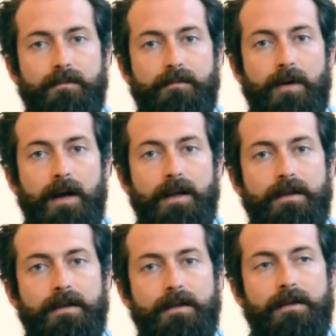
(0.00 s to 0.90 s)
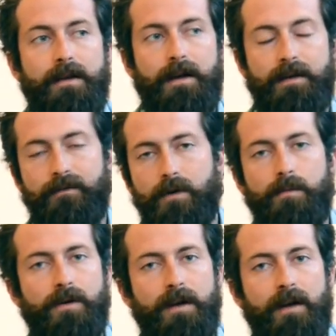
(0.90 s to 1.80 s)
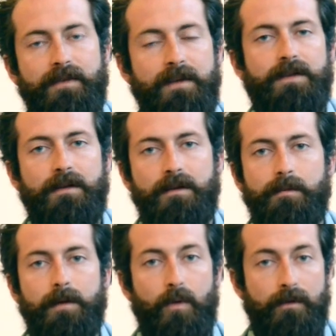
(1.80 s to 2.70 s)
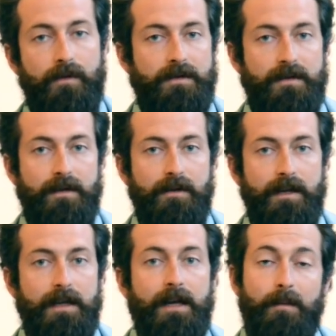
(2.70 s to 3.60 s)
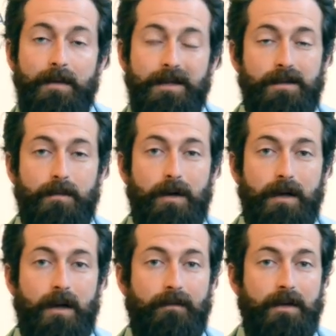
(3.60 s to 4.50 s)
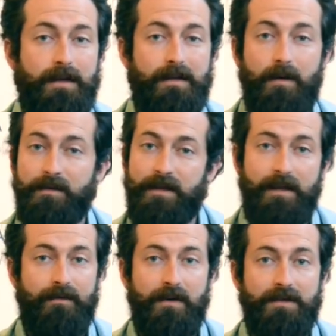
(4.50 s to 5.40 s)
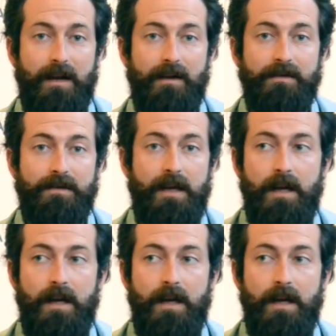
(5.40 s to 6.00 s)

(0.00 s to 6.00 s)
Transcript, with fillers: But a convertible cuff gives you a little bit more versatility because you can put cufflinks in almost any of our styles.